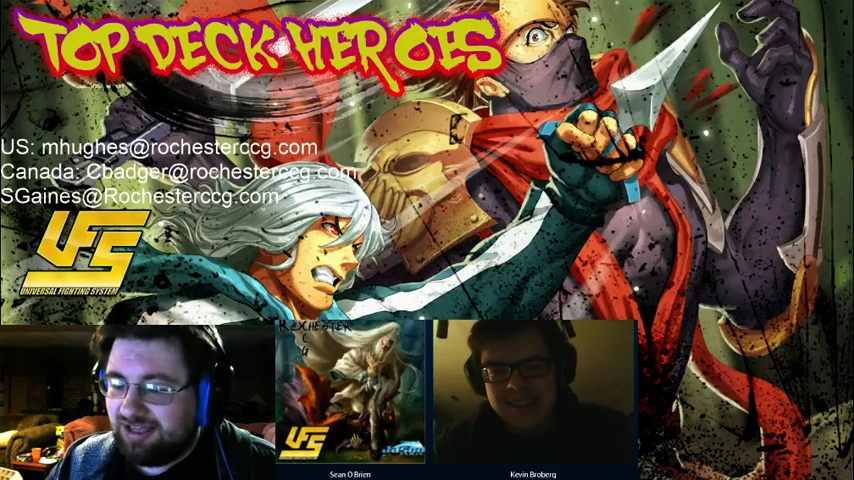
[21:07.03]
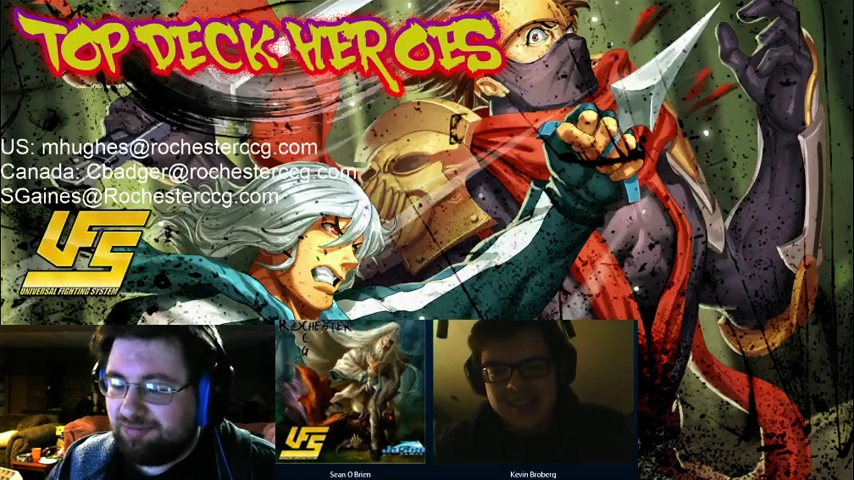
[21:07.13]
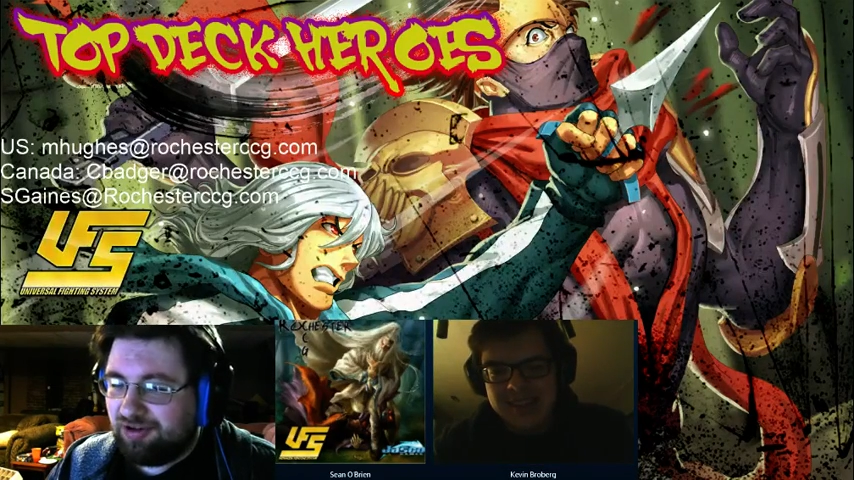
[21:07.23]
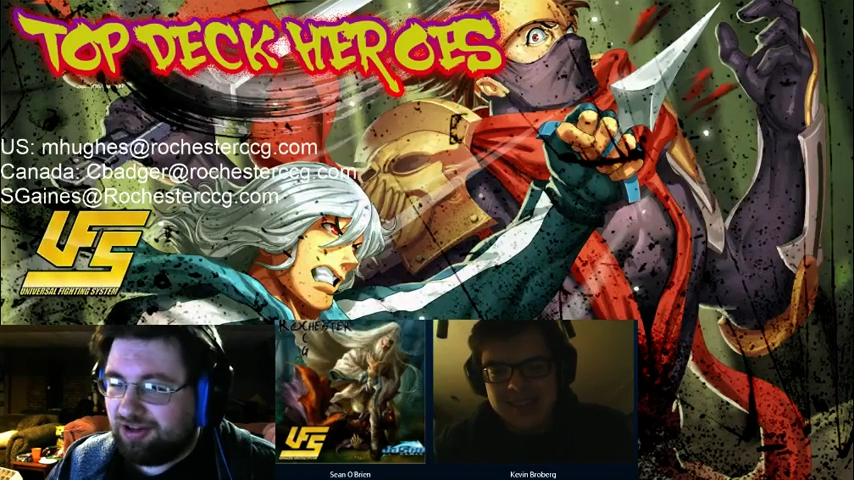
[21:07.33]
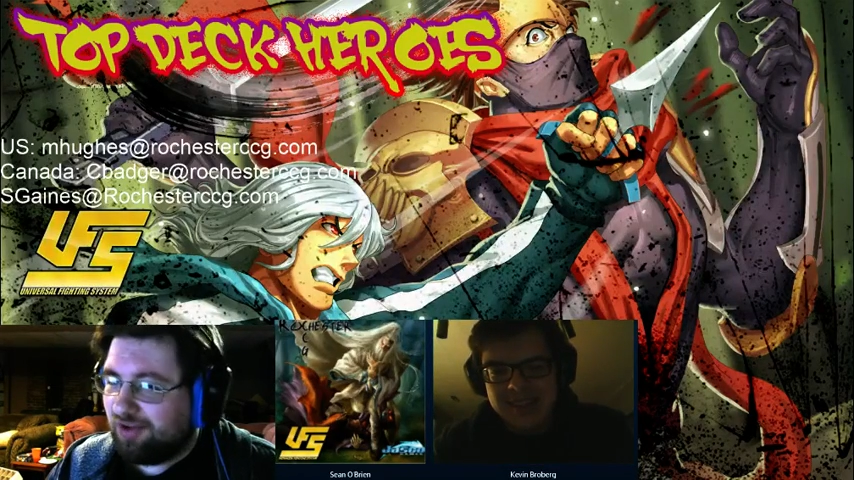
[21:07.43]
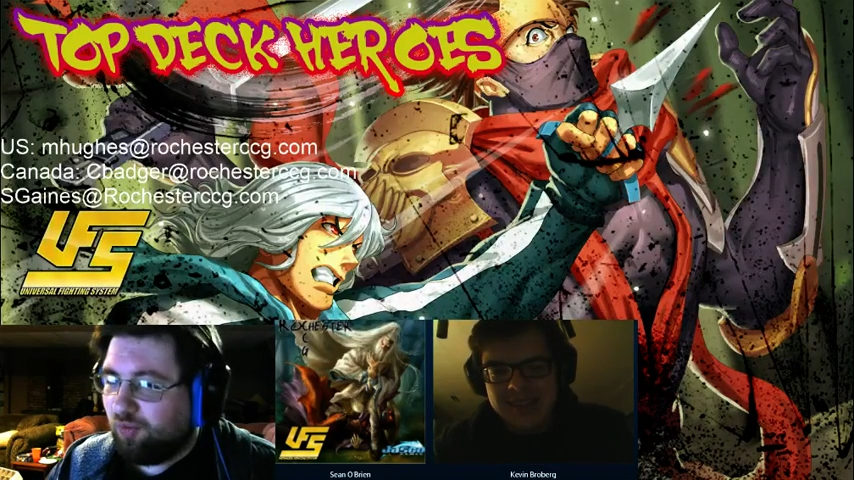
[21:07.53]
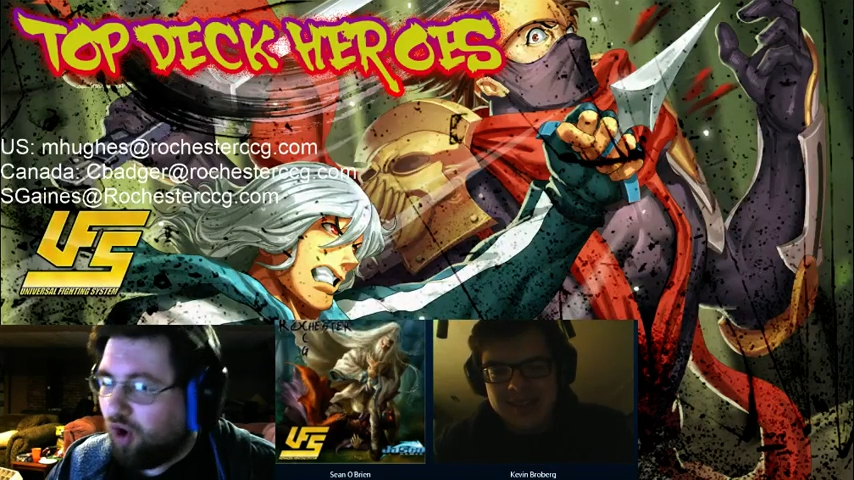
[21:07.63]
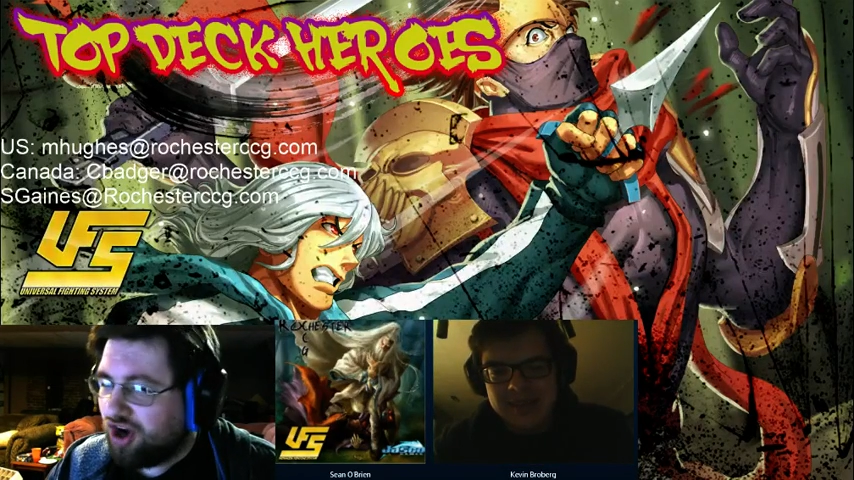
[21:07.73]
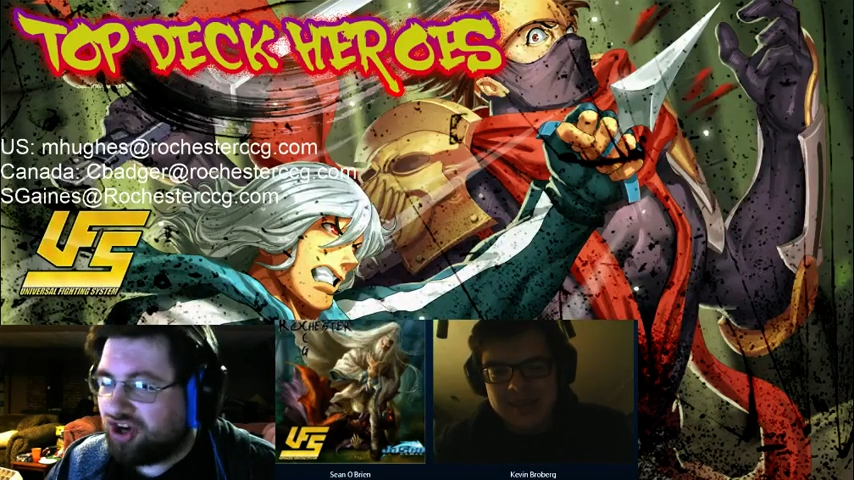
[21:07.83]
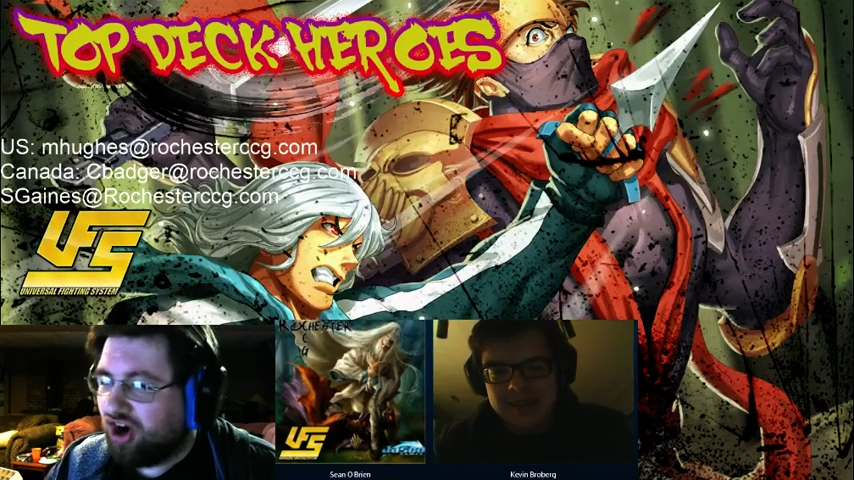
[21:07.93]

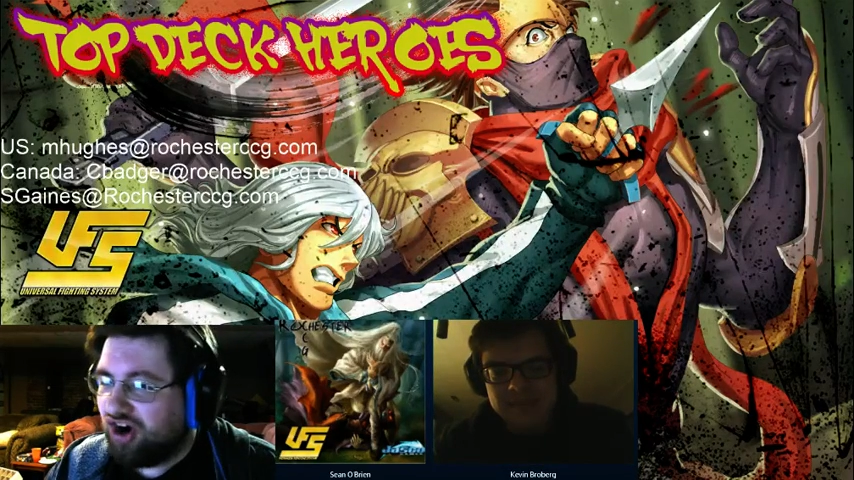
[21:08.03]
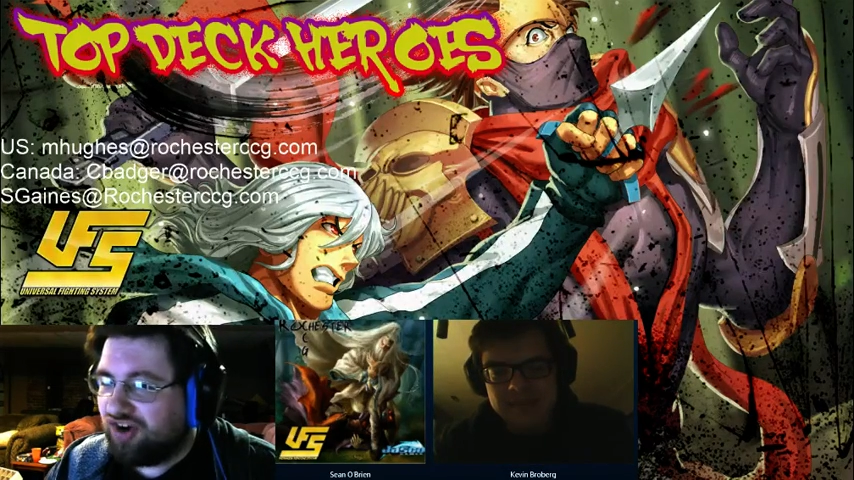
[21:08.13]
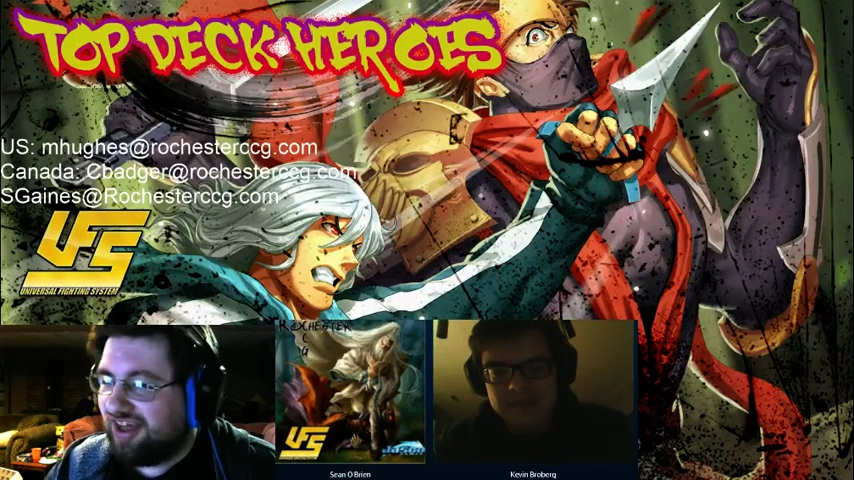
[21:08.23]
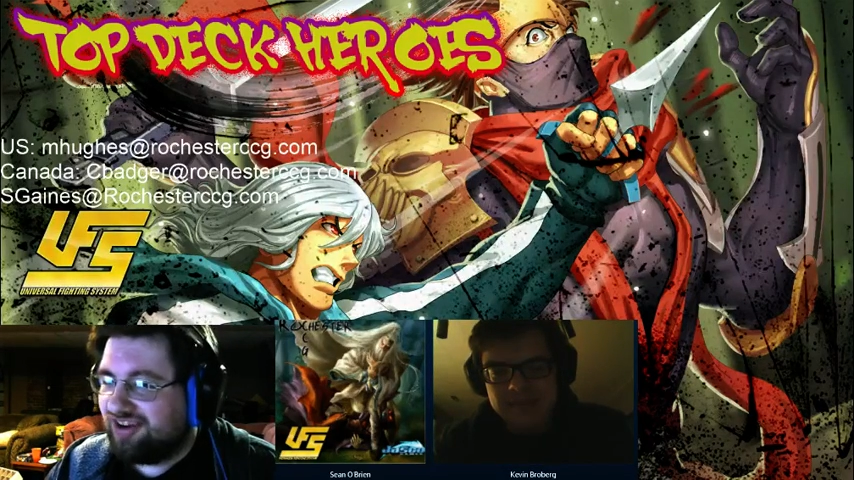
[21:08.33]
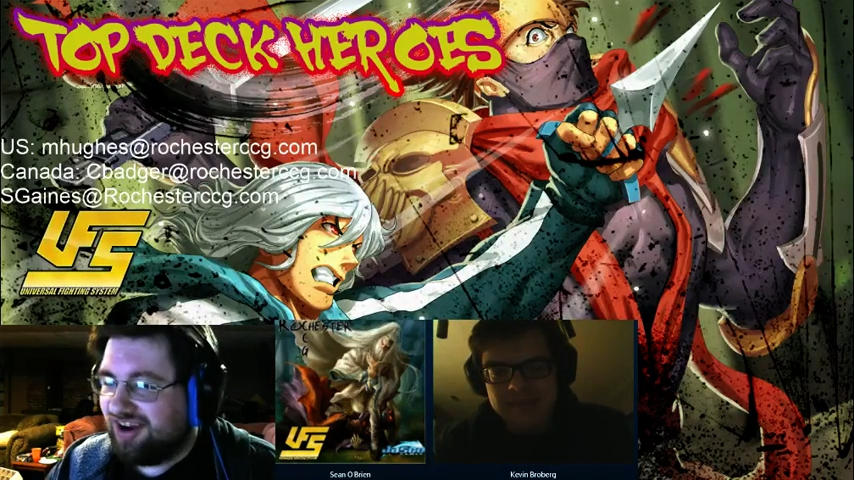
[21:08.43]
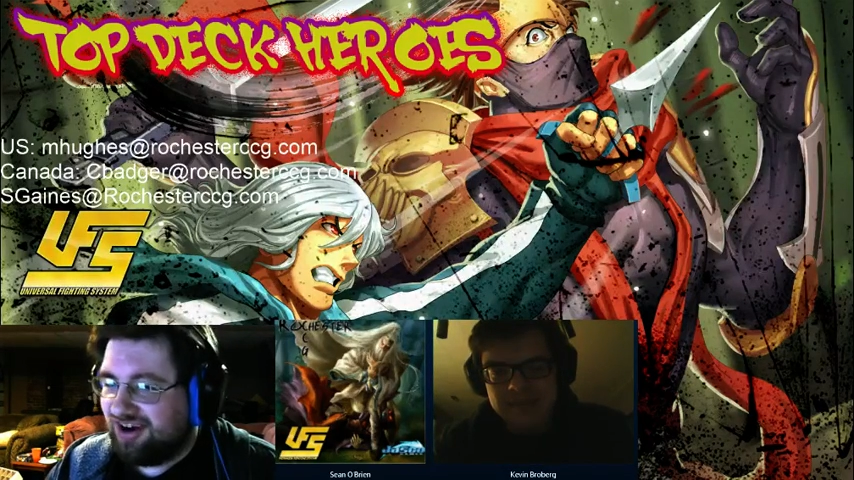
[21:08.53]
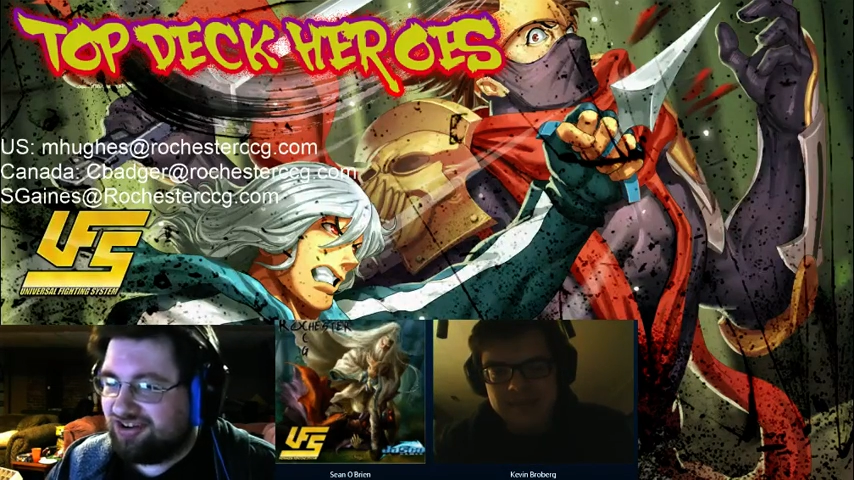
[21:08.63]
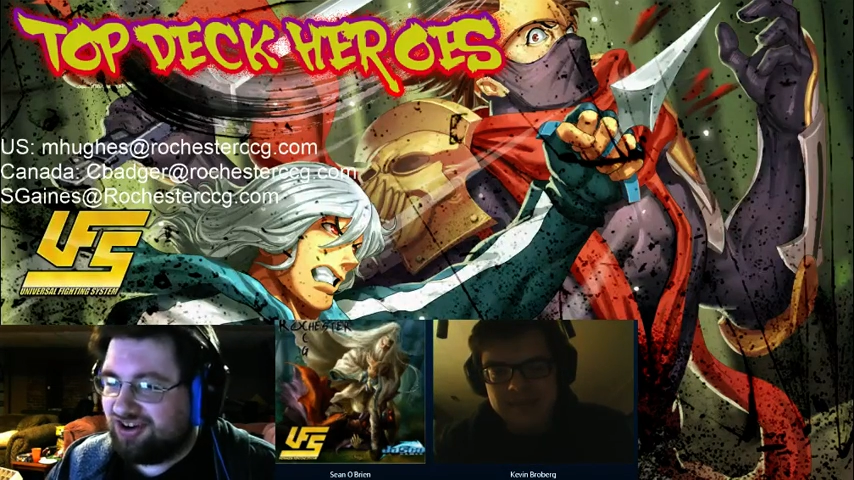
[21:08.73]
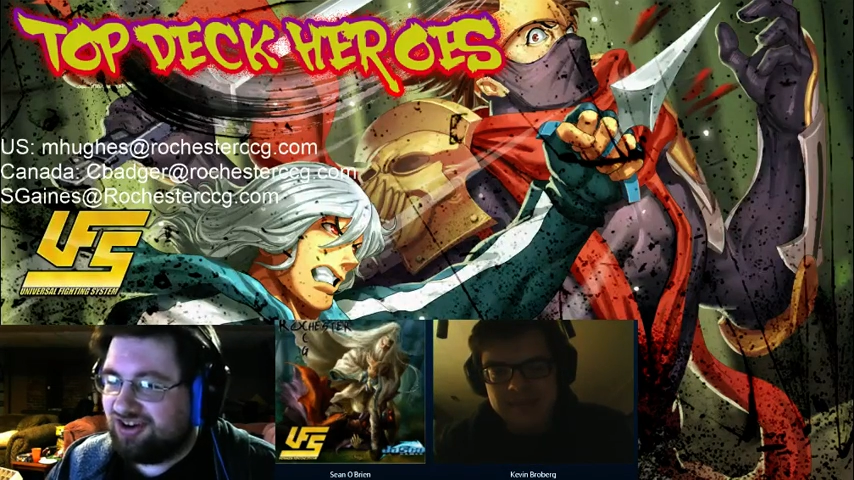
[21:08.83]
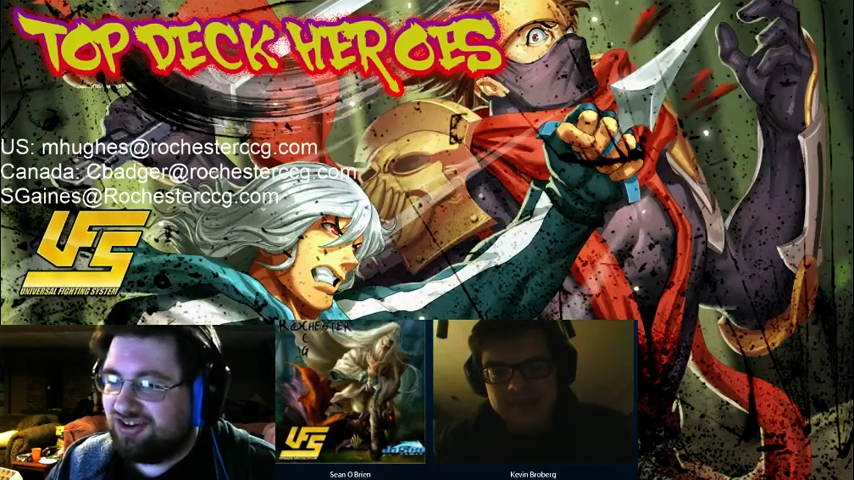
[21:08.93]
1 card that
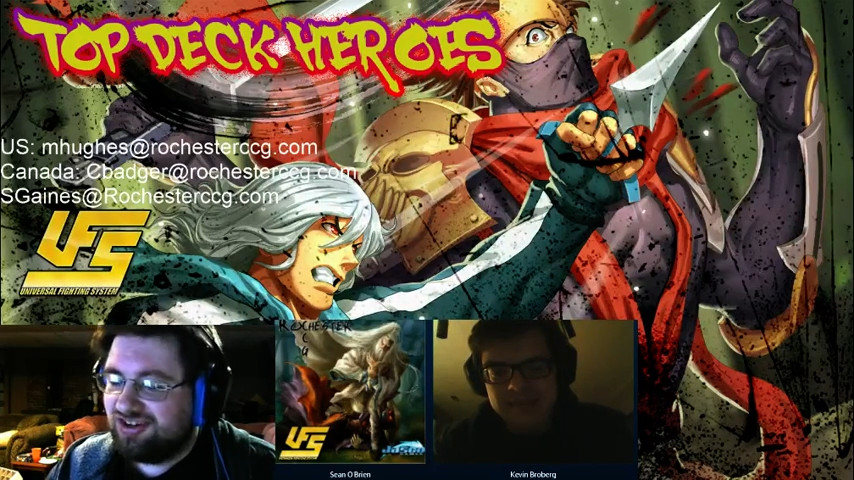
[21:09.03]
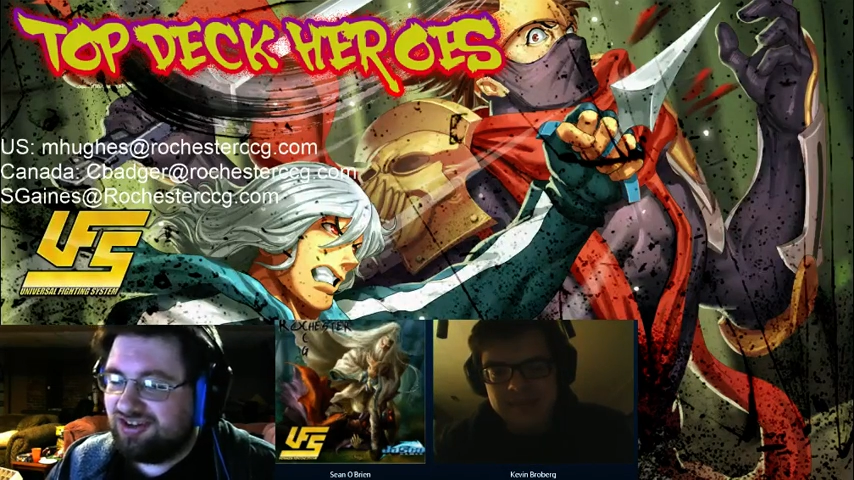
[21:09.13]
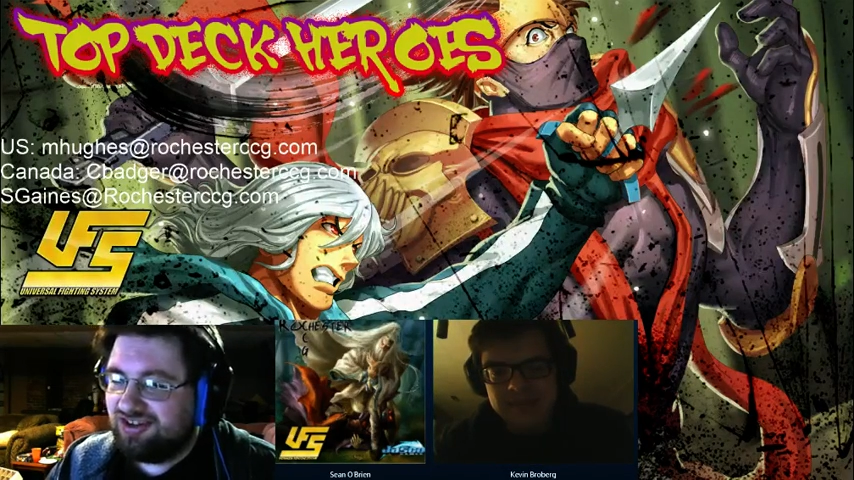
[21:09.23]
entire turn,